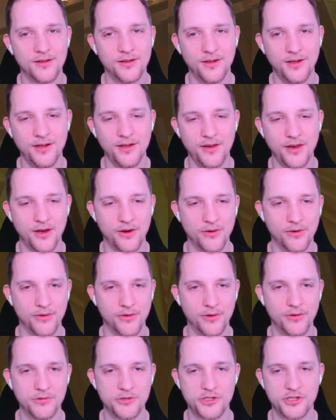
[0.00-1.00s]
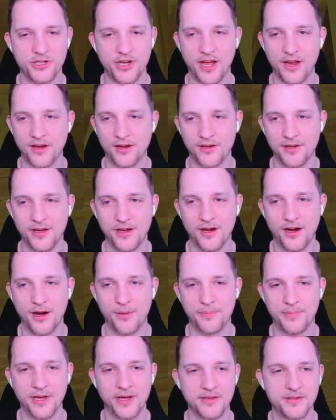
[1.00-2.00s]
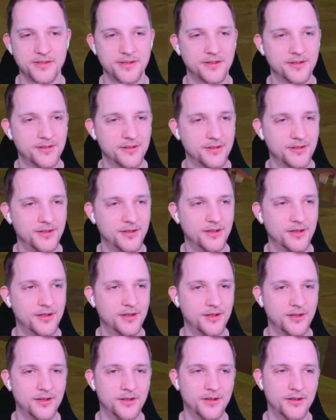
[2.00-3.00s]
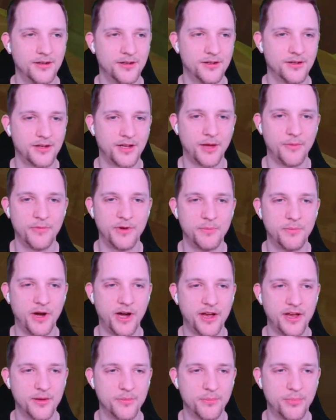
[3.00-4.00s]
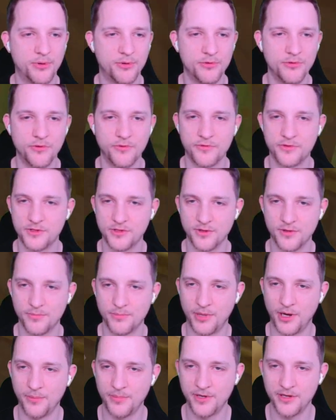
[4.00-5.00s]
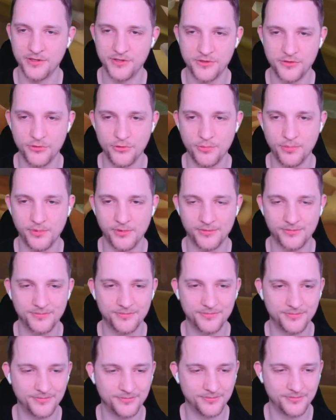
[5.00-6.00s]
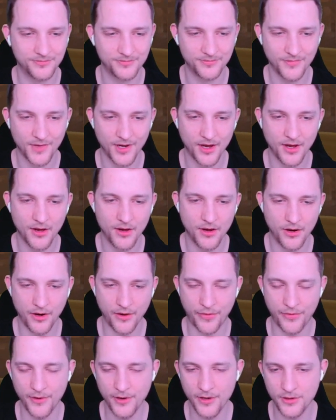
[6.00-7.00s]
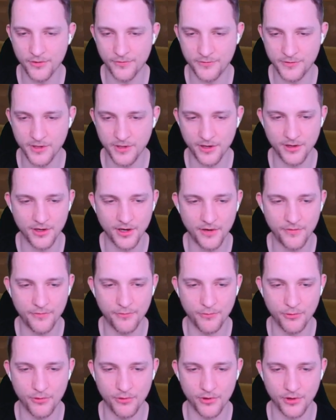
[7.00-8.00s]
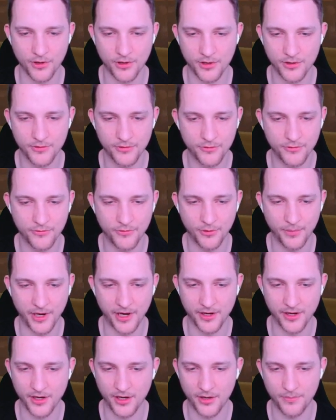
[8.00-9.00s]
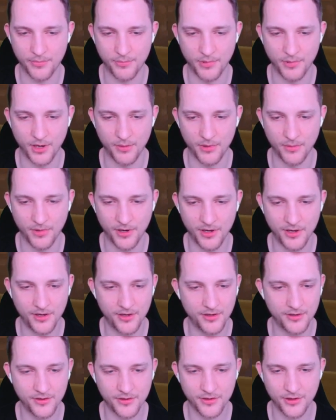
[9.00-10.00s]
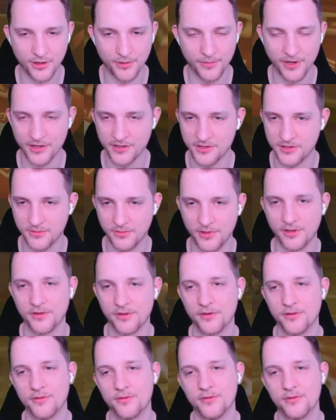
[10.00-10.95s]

Uh, no, no chandelier up yet. Can we buy improved pumpkin soup? I think you've done enough work for makeup, blah blah blah, come customer.